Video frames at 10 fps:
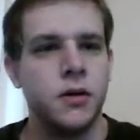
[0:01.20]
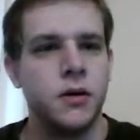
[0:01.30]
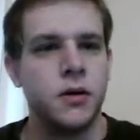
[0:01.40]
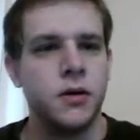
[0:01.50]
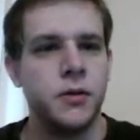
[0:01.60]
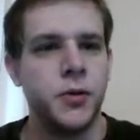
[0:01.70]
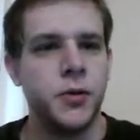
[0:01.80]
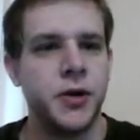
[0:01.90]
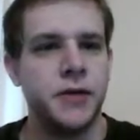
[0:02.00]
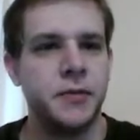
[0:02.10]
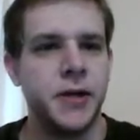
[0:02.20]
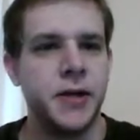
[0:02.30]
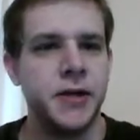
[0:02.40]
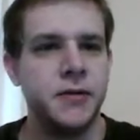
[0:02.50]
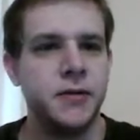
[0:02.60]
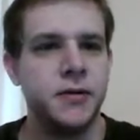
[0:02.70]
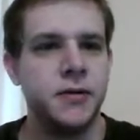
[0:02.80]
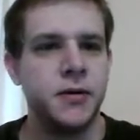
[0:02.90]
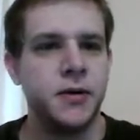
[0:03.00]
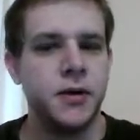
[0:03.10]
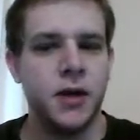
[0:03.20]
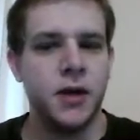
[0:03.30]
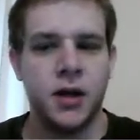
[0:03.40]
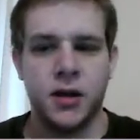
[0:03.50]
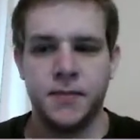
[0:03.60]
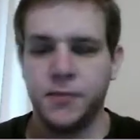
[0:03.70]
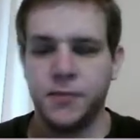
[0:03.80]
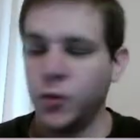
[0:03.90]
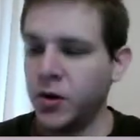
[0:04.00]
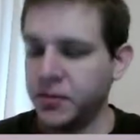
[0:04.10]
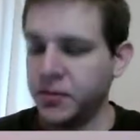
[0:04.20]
Good morning, everybody. Welcome